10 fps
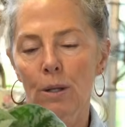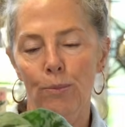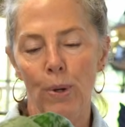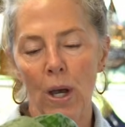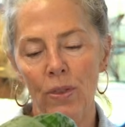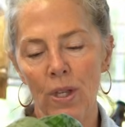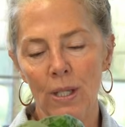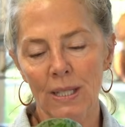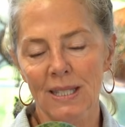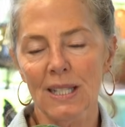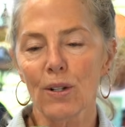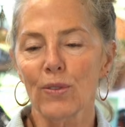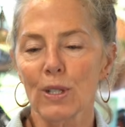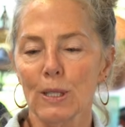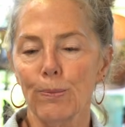Pothos
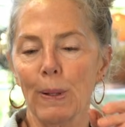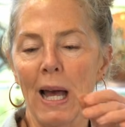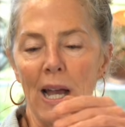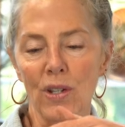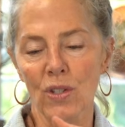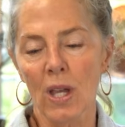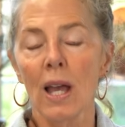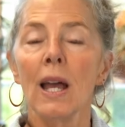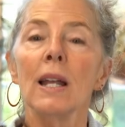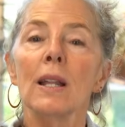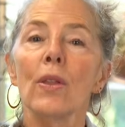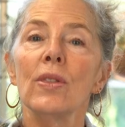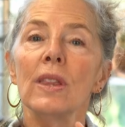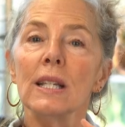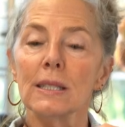Silver Splash. Now
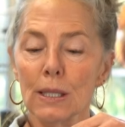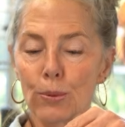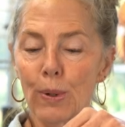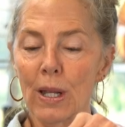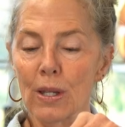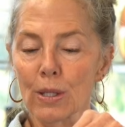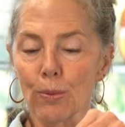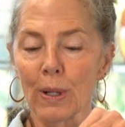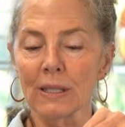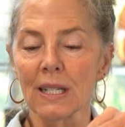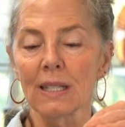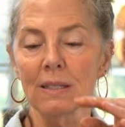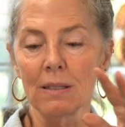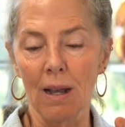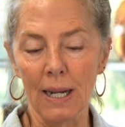this is one of those ones that is
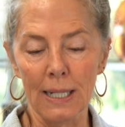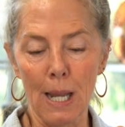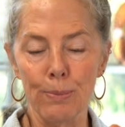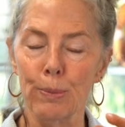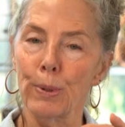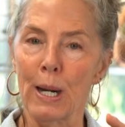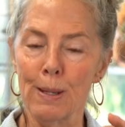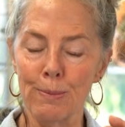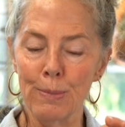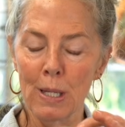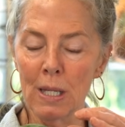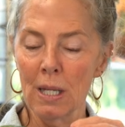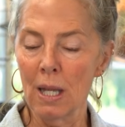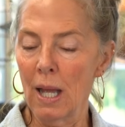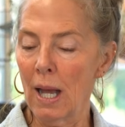not an epiprenum.
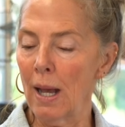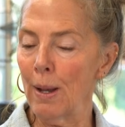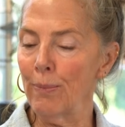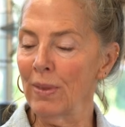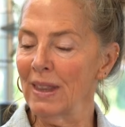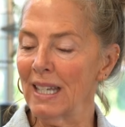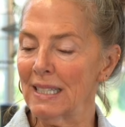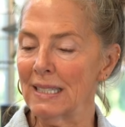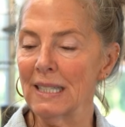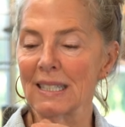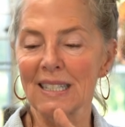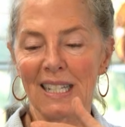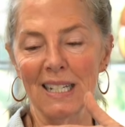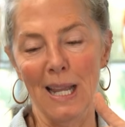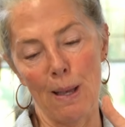This is a
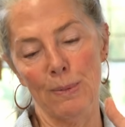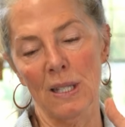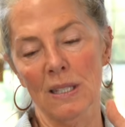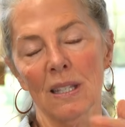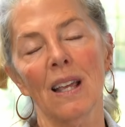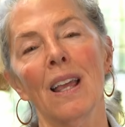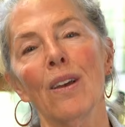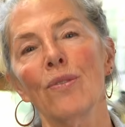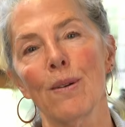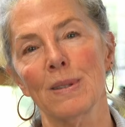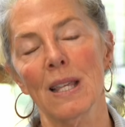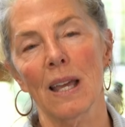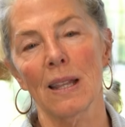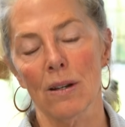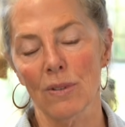Scindapsus, if I'm
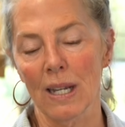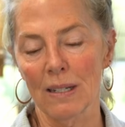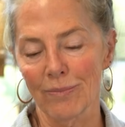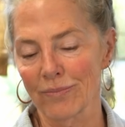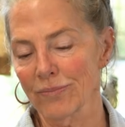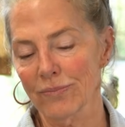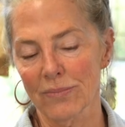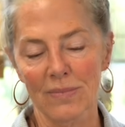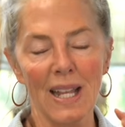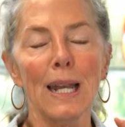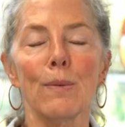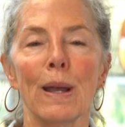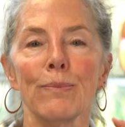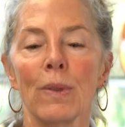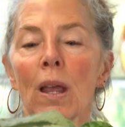saying that right.
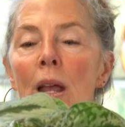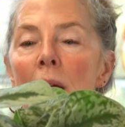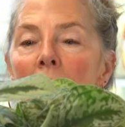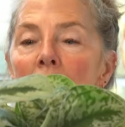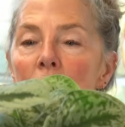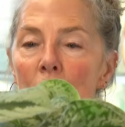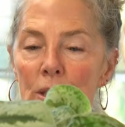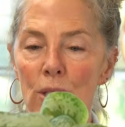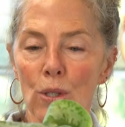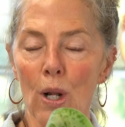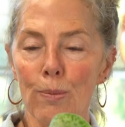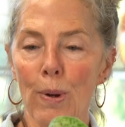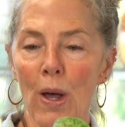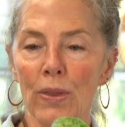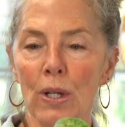Anyway, it's also called
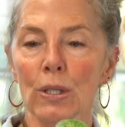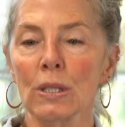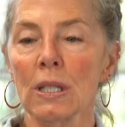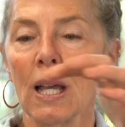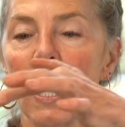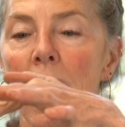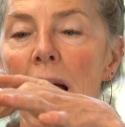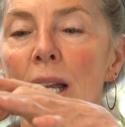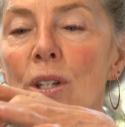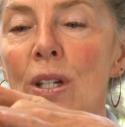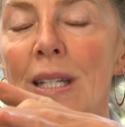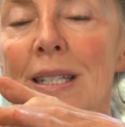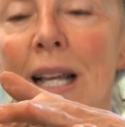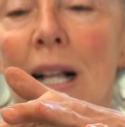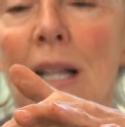pothos, and you can
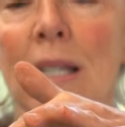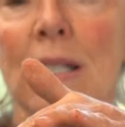tell the